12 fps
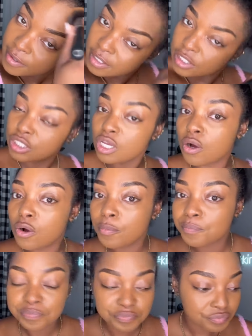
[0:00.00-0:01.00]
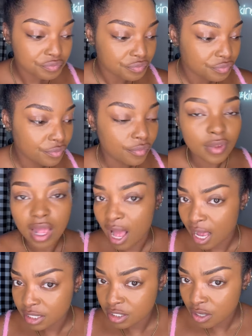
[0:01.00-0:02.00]
So
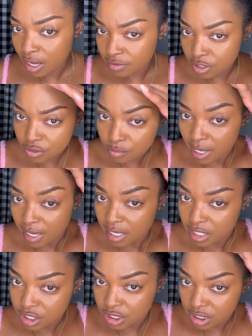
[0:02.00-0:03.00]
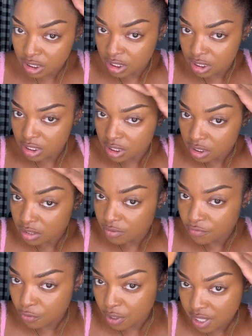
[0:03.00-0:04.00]
I still have to do my edges
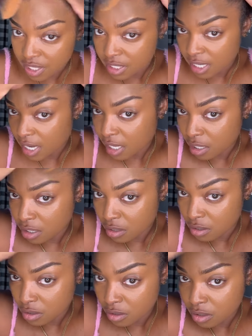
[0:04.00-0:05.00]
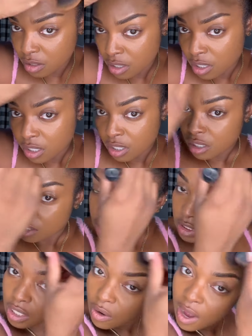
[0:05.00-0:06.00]
for the day,
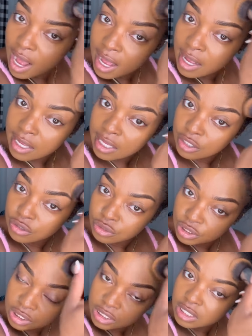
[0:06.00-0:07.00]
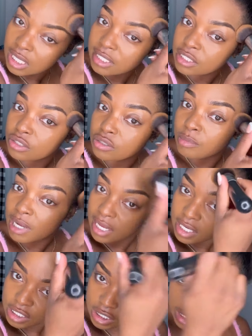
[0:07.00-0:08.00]
so I usually like to do my
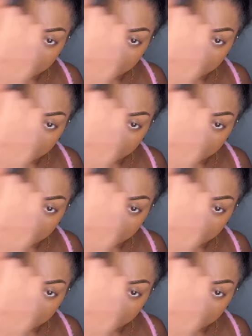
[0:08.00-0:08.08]
edges